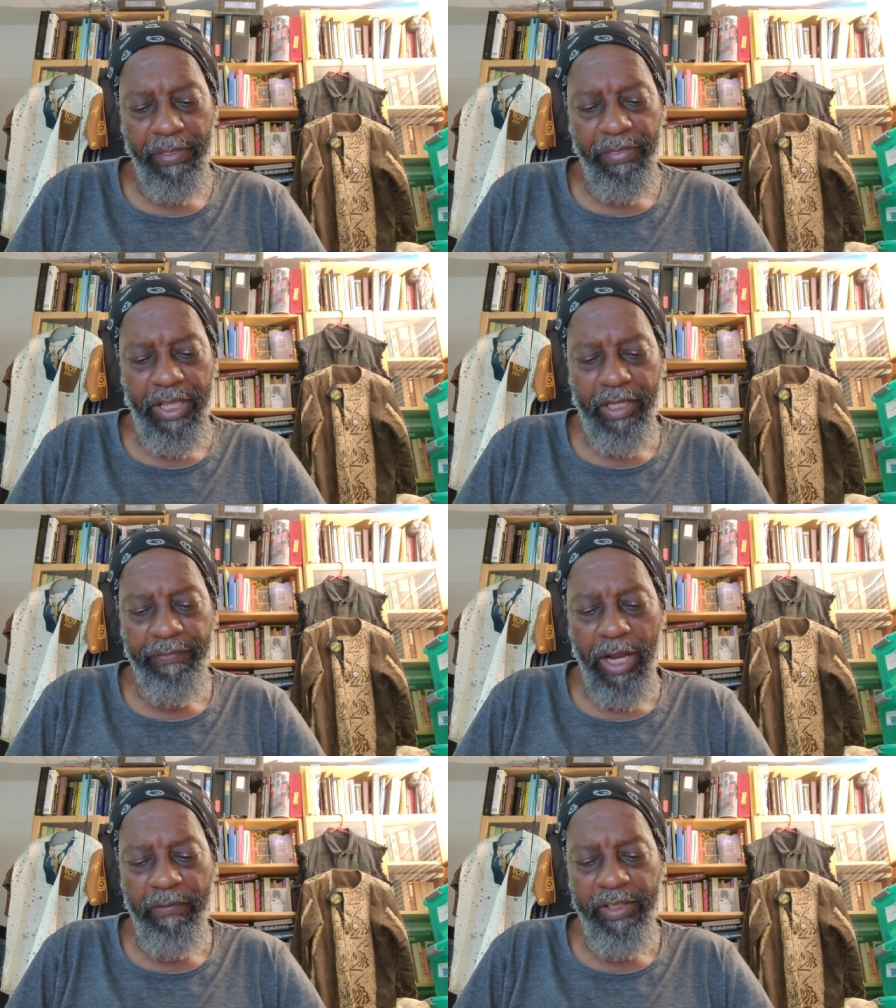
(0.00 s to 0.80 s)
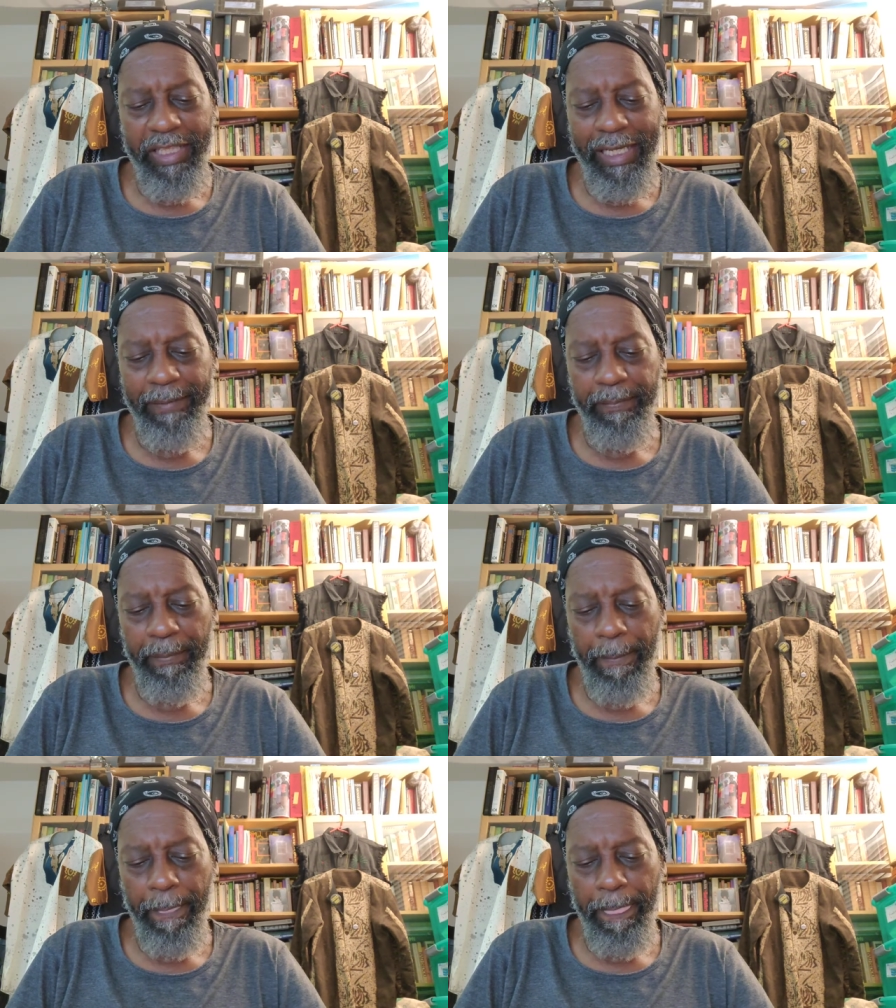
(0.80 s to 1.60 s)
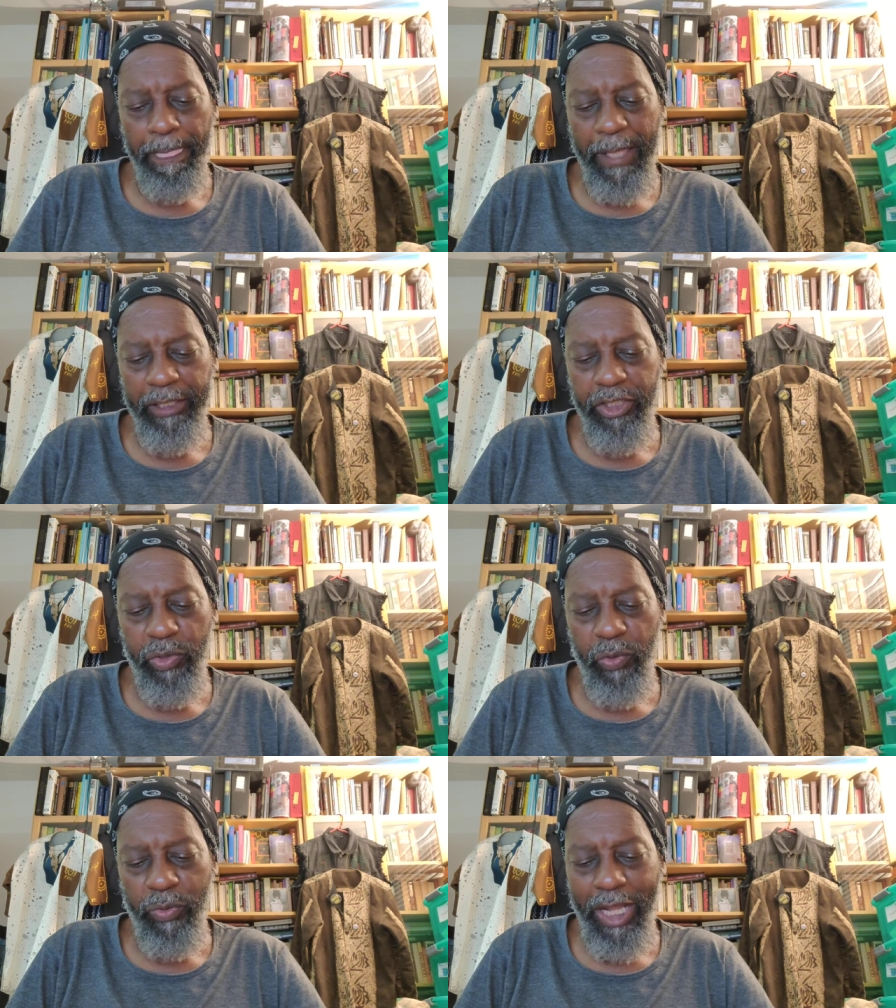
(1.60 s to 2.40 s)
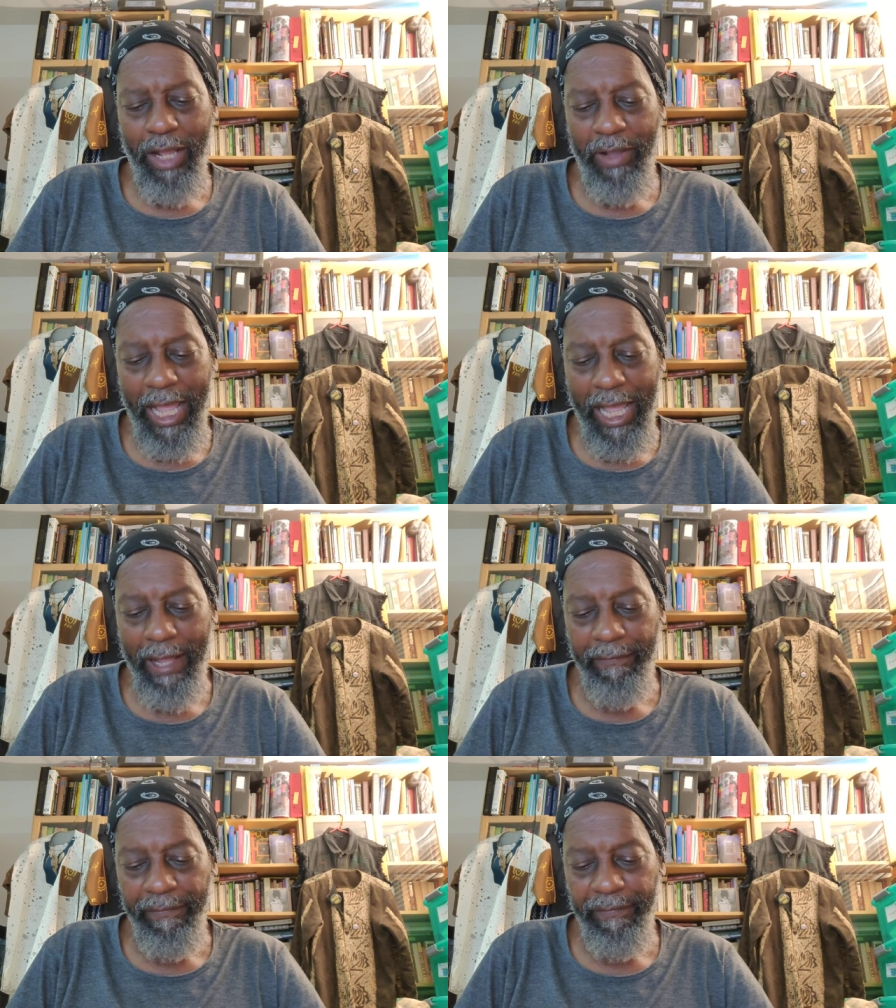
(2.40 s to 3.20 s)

think of everything that you now have,